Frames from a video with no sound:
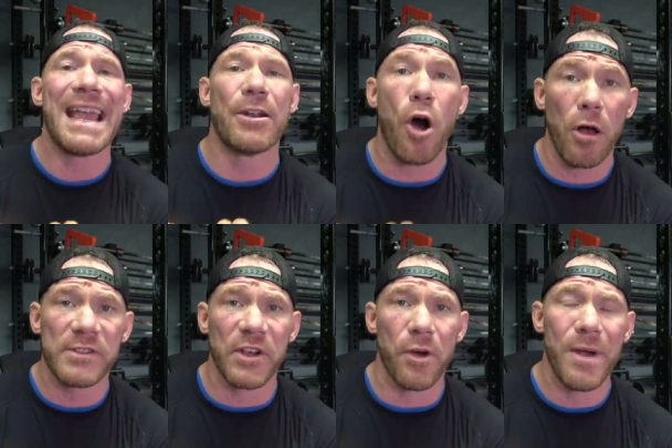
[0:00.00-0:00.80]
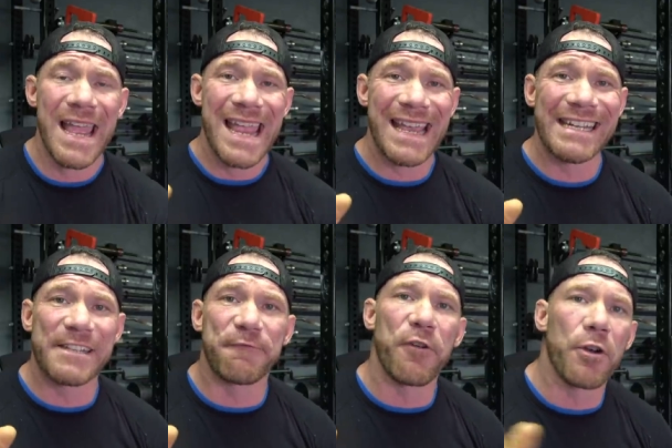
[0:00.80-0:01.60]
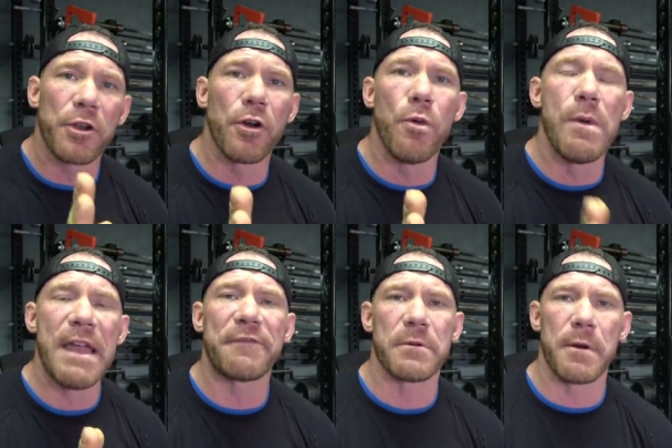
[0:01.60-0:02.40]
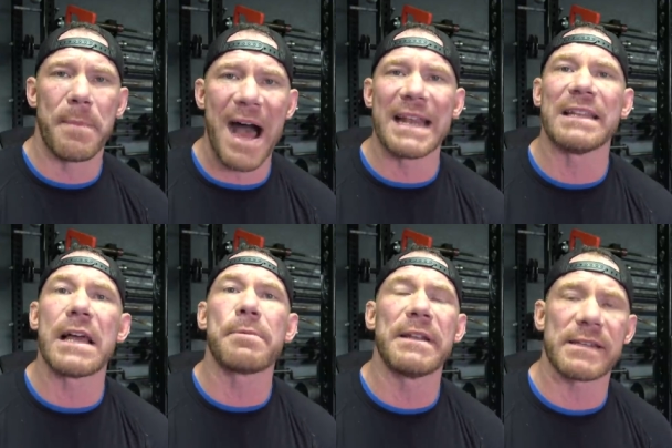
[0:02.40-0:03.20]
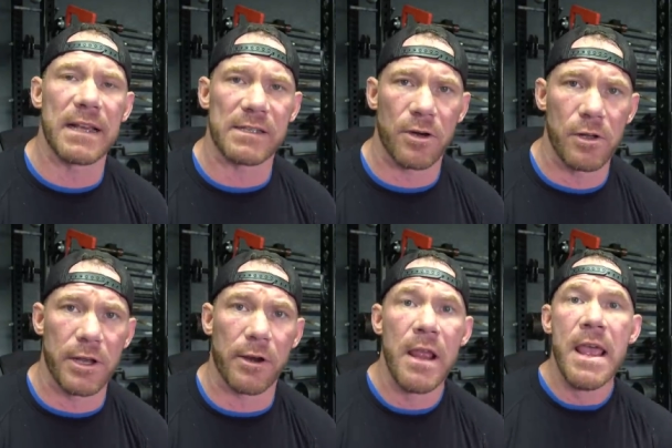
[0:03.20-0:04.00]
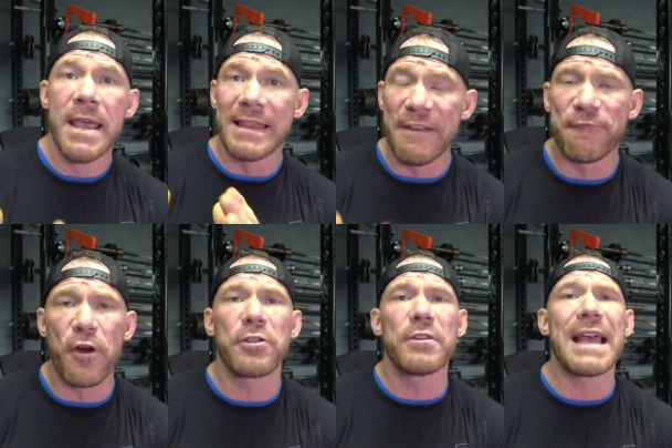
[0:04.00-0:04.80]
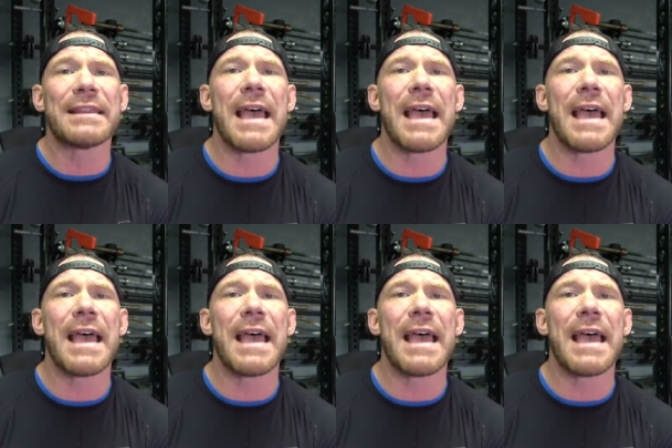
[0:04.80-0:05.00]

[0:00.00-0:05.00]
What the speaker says: And also, it is further away from your body. And like we discussed earlier, the further that